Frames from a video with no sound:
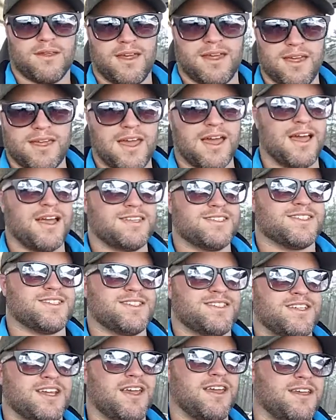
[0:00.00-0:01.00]
Hey guys,
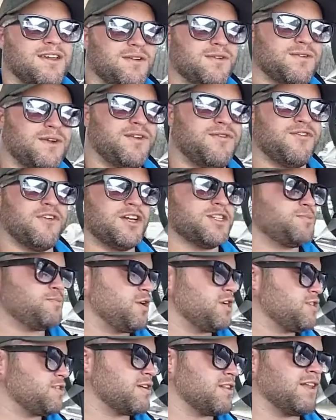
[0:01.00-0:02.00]
it's Jake, Refresh
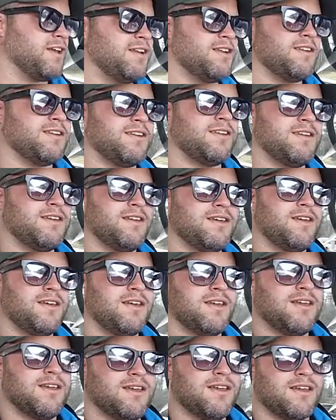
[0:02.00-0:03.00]
Pressure Cleaning,
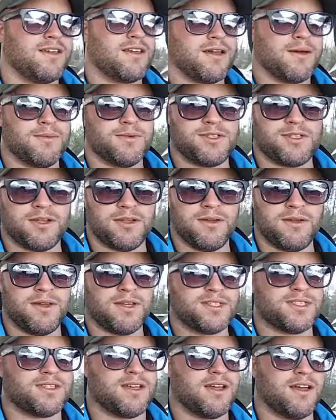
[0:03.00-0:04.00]
coming to you.
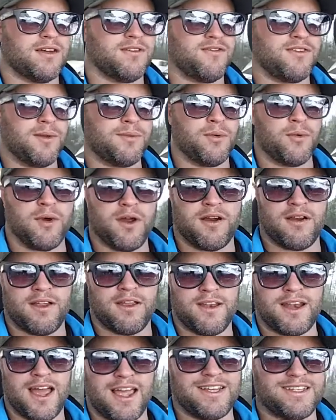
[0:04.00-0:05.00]
It's February
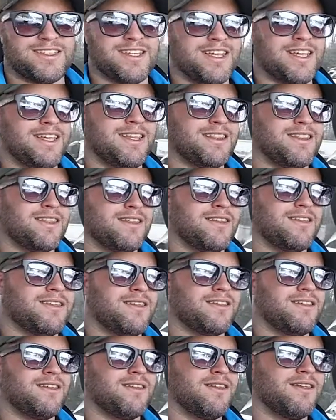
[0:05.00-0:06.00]

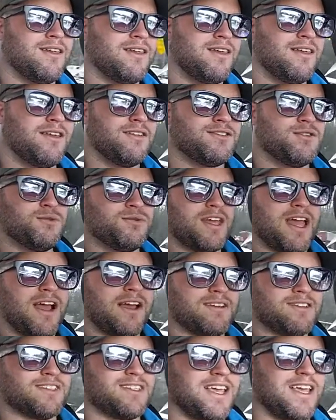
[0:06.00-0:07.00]
19th,
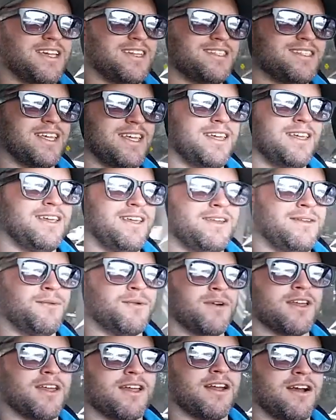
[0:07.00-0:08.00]
2018.
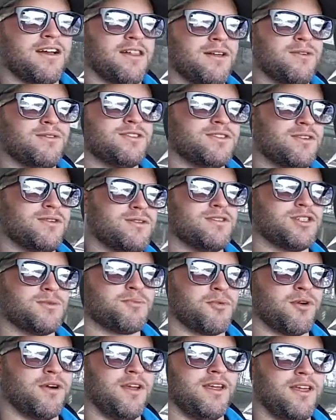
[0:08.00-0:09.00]
We're getting close to
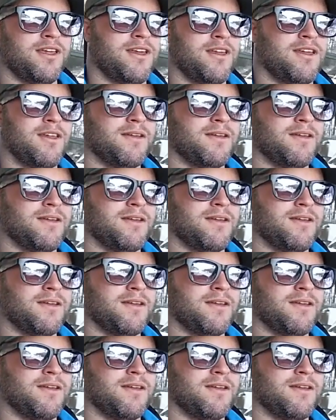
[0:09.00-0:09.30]
spring,